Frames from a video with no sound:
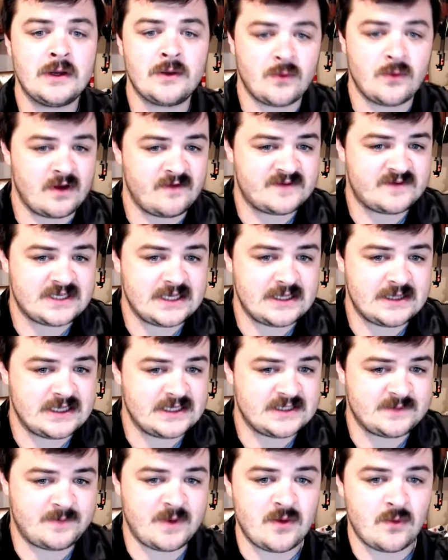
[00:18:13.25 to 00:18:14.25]
We've seen
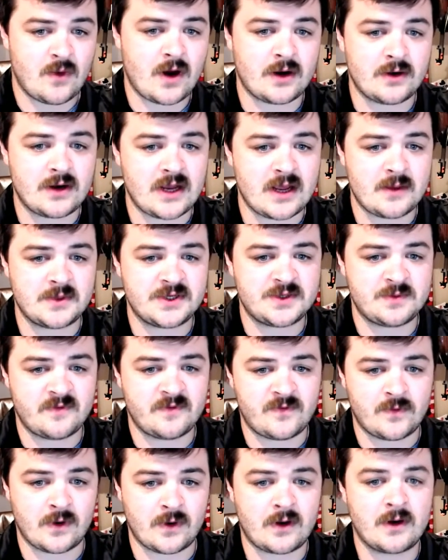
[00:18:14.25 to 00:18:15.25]
these be water damaged
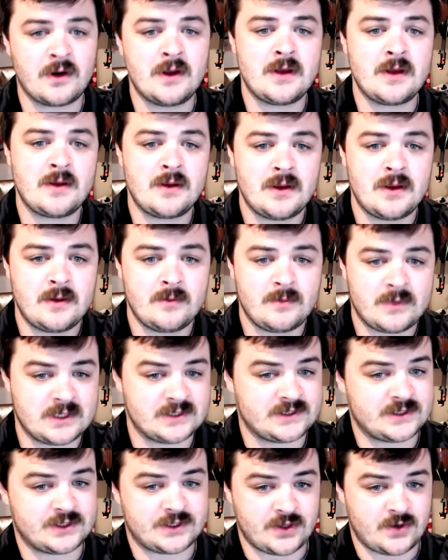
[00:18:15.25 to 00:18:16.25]
before,
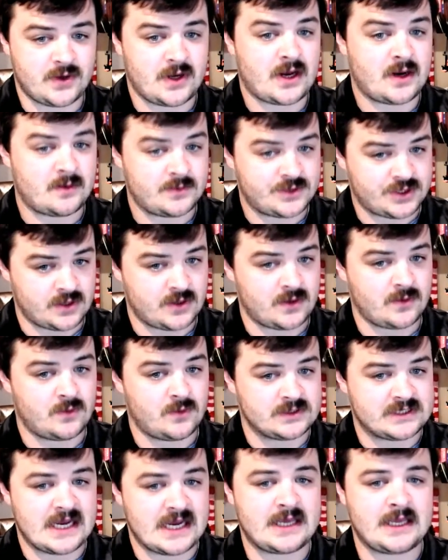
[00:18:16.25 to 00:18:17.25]
because Assurion, I'm sure,
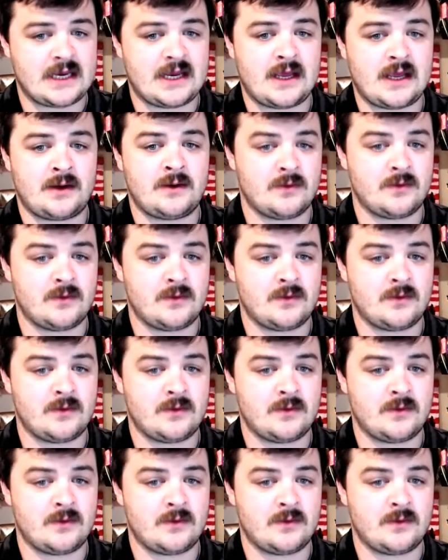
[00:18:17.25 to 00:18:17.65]
will take it in,